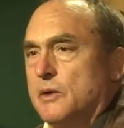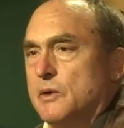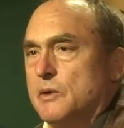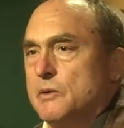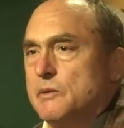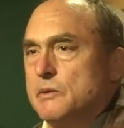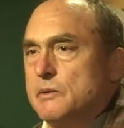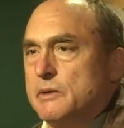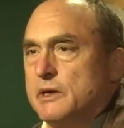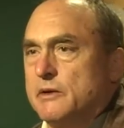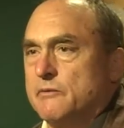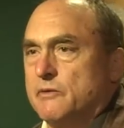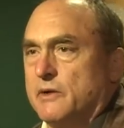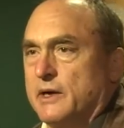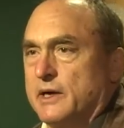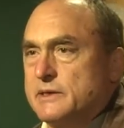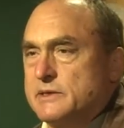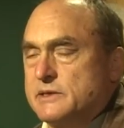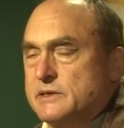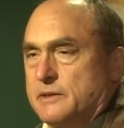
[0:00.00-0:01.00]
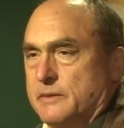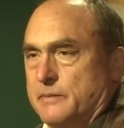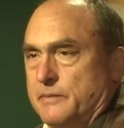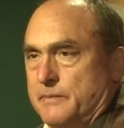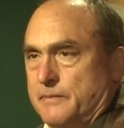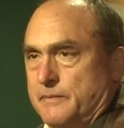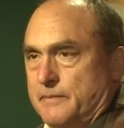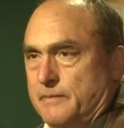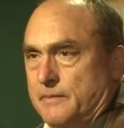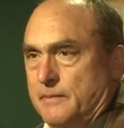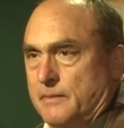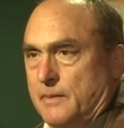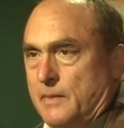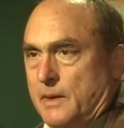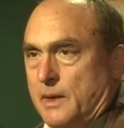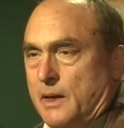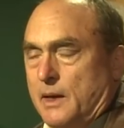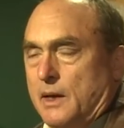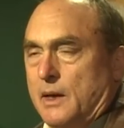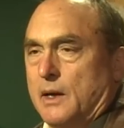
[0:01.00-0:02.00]
Who invites them?
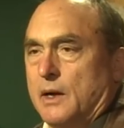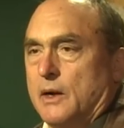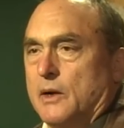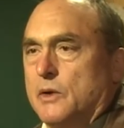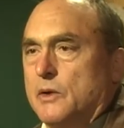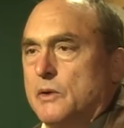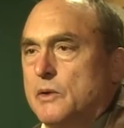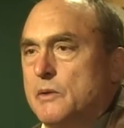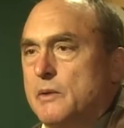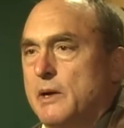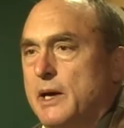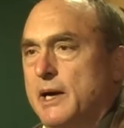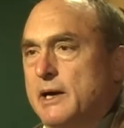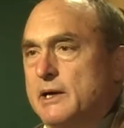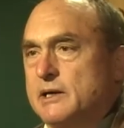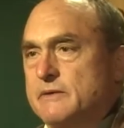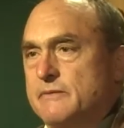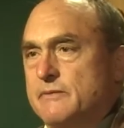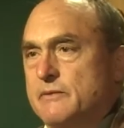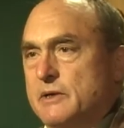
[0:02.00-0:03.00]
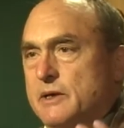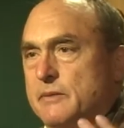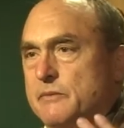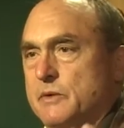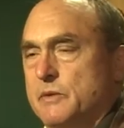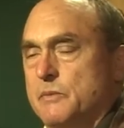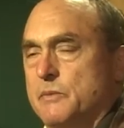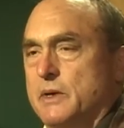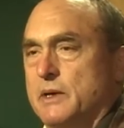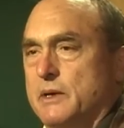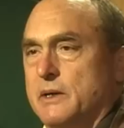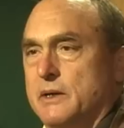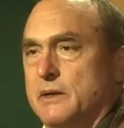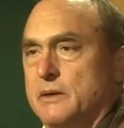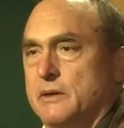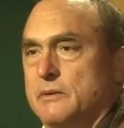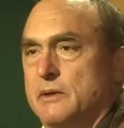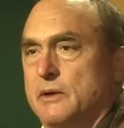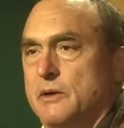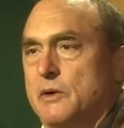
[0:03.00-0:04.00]
Who asks for them to be
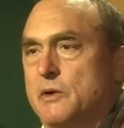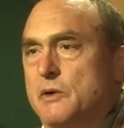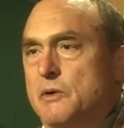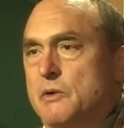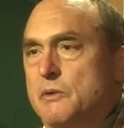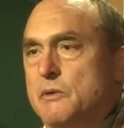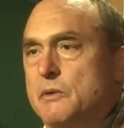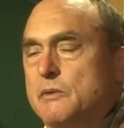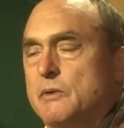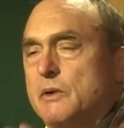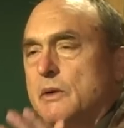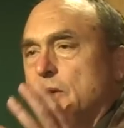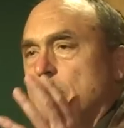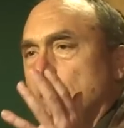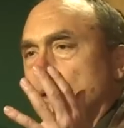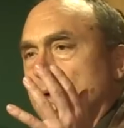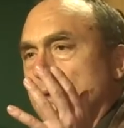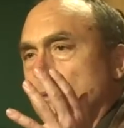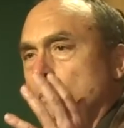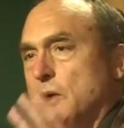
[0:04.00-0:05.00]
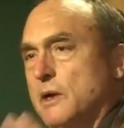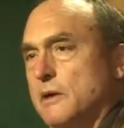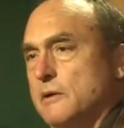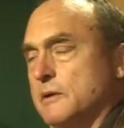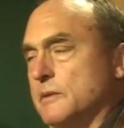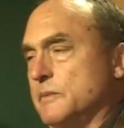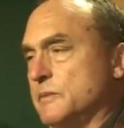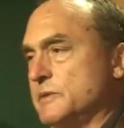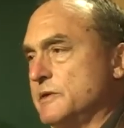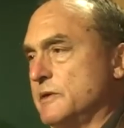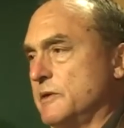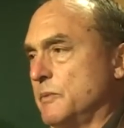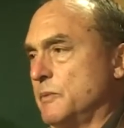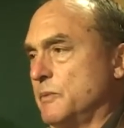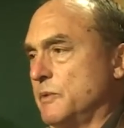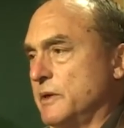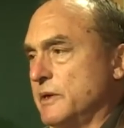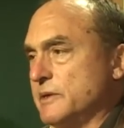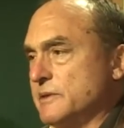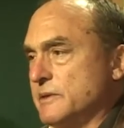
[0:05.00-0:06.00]
here? Who welcomes their
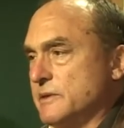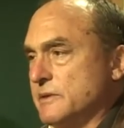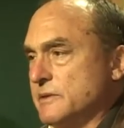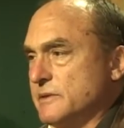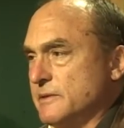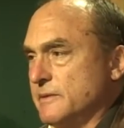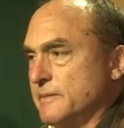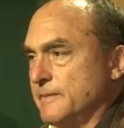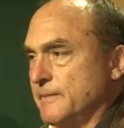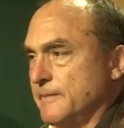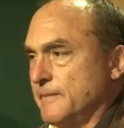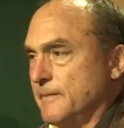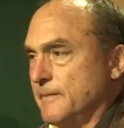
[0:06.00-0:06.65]
presence?